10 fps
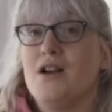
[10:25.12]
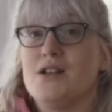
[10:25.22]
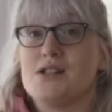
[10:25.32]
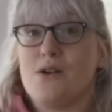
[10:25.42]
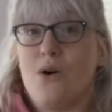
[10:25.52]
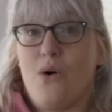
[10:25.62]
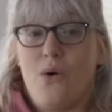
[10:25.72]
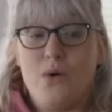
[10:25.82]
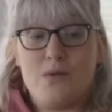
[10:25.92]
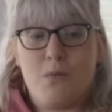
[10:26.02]

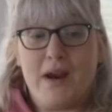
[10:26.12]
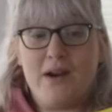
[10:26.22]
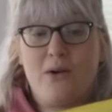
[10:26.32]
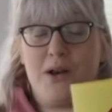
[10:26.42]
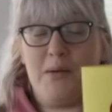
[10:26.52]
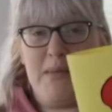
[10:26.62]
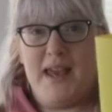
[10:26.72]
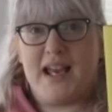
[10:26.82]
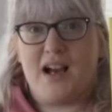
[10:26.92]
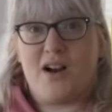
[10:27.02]
So we are going to
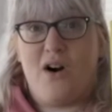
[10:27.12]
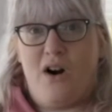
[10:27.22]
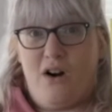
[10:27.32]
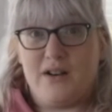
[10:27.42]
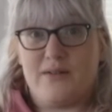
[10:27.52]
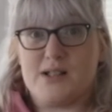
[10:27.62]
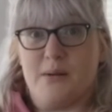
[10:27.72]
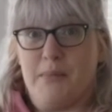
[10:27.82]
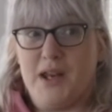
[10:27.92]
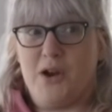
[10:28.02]
make a card for
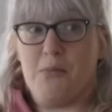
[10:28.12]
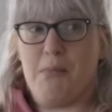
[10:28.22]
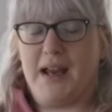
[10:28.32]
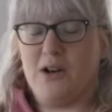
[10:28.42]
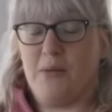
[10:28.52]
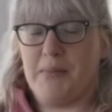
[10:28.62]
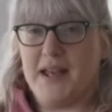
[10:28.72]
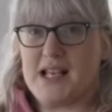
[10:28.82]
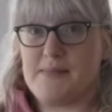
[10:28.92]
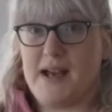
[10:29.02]
somebody who might not be
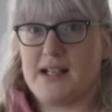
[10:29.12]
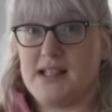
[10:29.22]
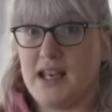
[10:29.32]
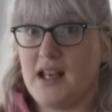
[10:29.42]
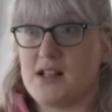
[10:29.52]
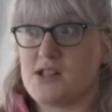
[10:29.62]
expecting it.